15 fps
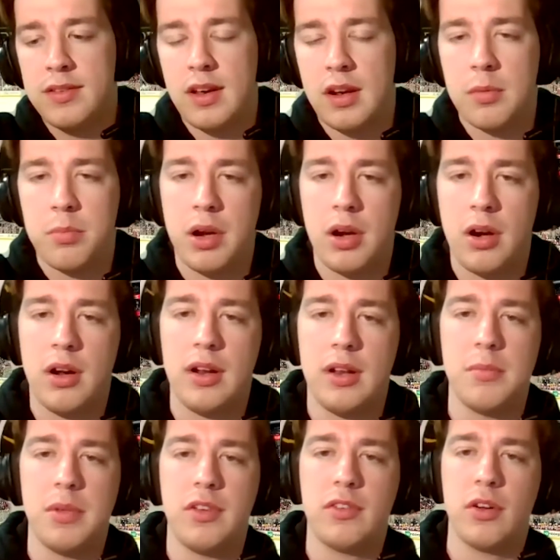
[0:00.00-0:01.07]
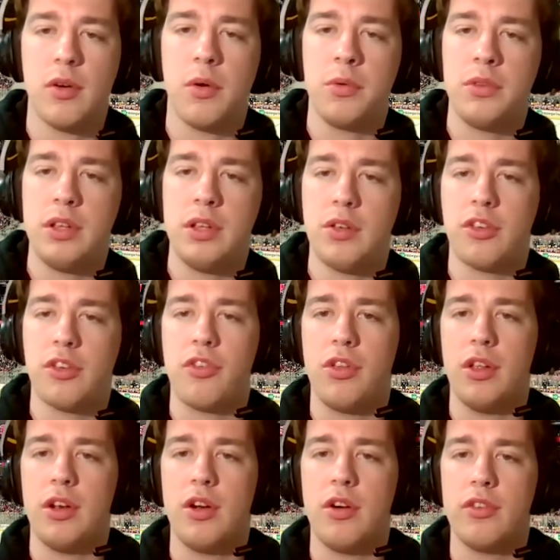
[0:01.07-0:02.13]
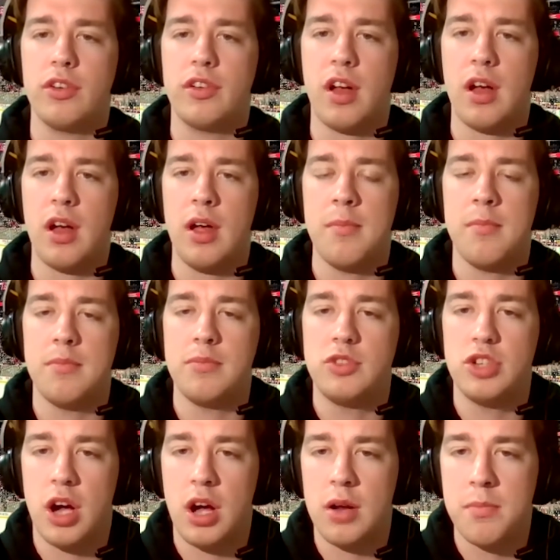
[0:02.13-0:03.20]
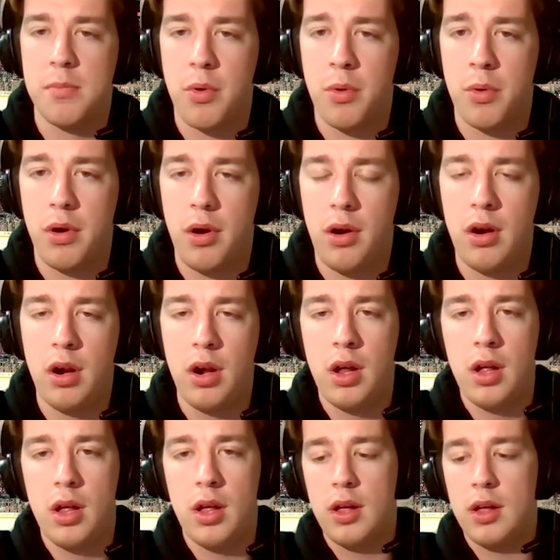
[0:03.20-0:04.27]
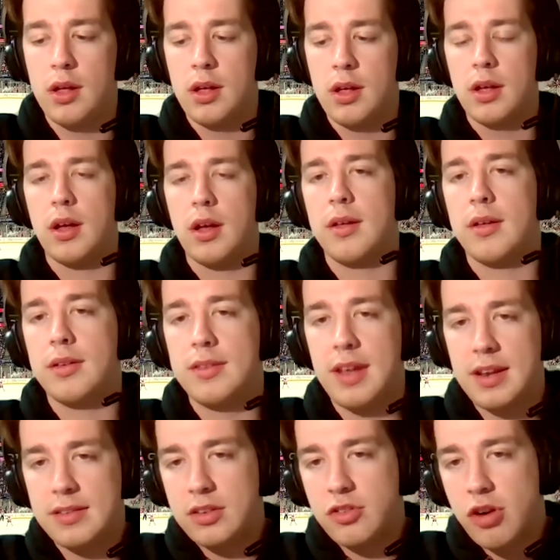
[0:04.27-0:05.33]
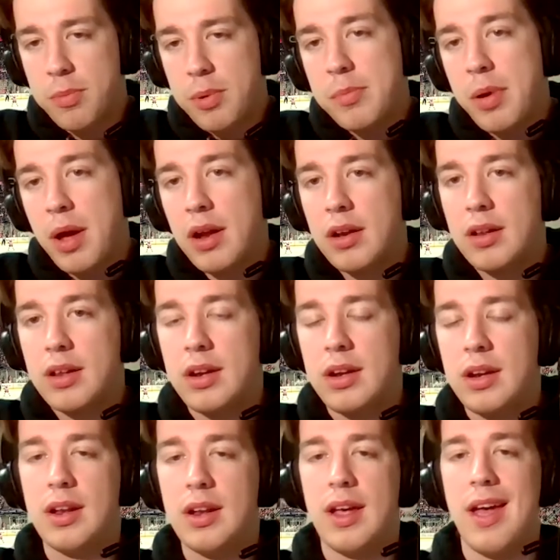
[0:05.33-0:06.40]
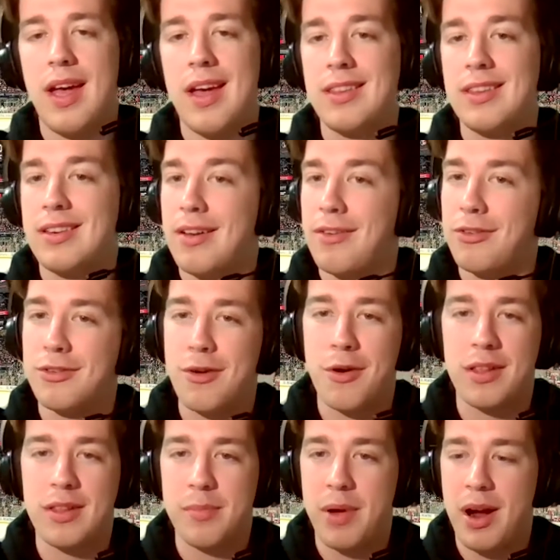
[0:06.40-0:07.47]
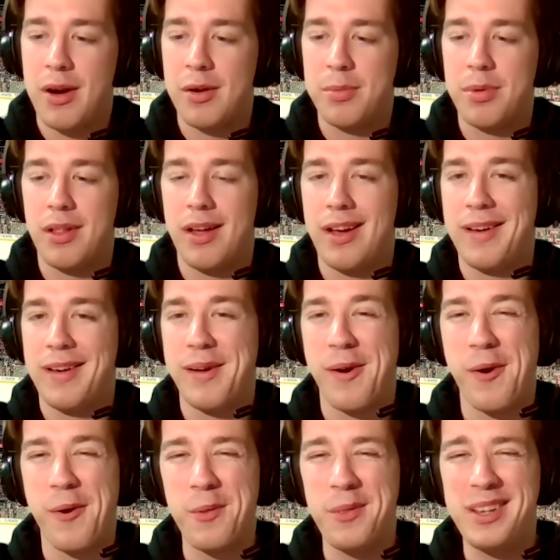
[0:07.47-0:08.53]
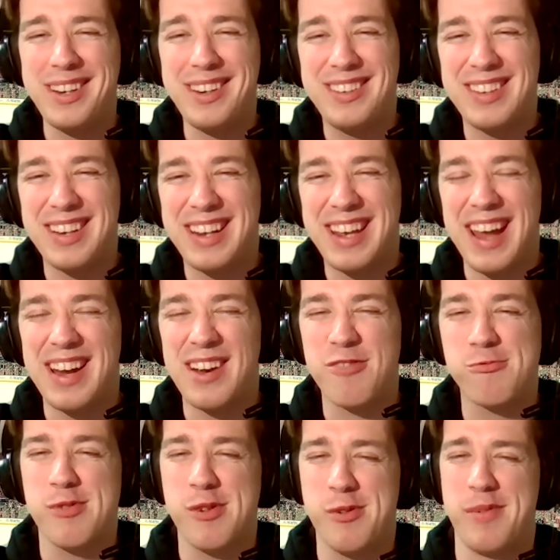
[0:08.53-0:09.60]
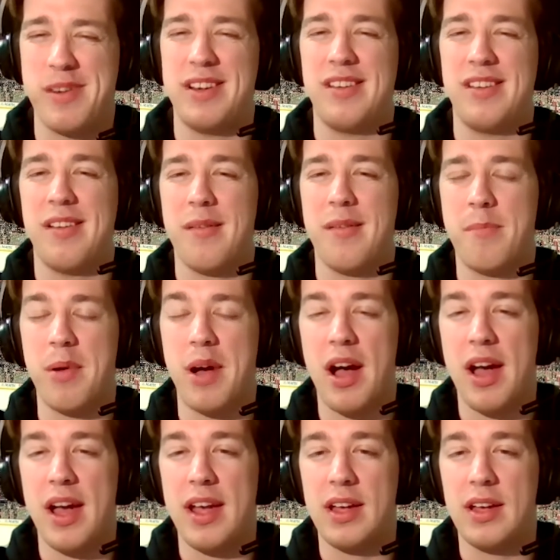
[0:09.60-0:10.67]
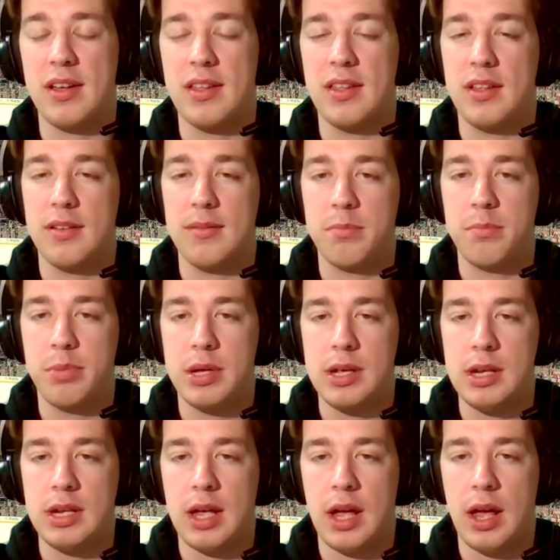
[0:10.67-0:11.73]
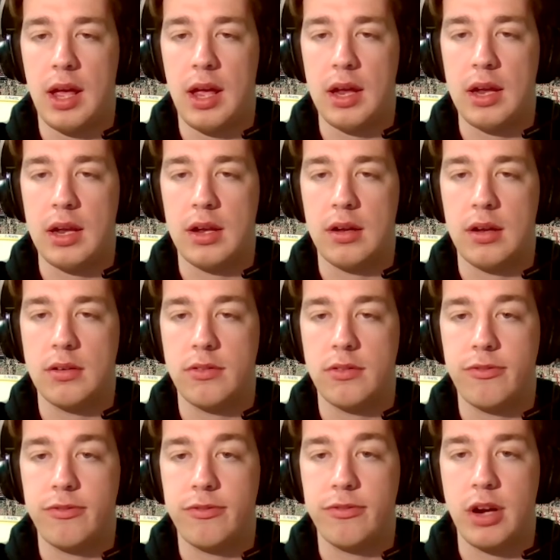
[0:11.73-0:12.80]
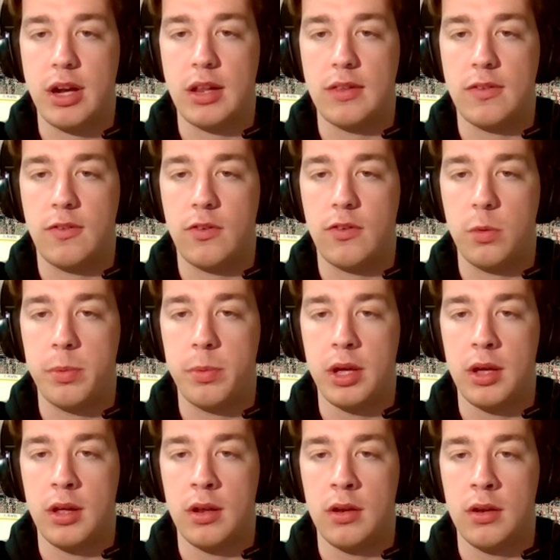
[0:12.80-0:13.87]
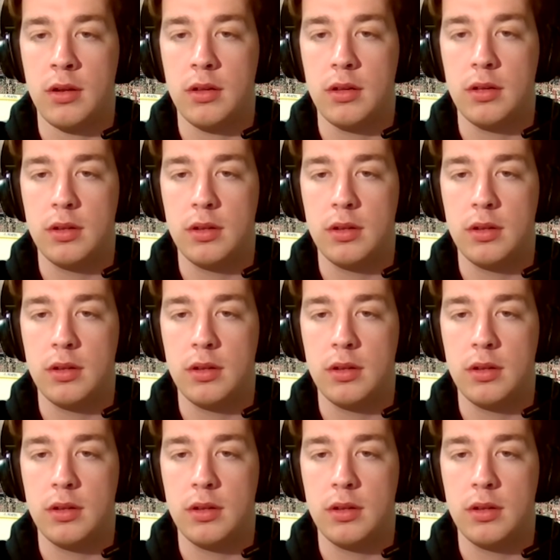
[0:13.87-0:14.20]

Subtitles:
the second period, Mr. Only Useful in Overtime, John Moore, takes a tripping penalty, and the Devils go on the power play, only to get it ruined by PK frickin' Subban.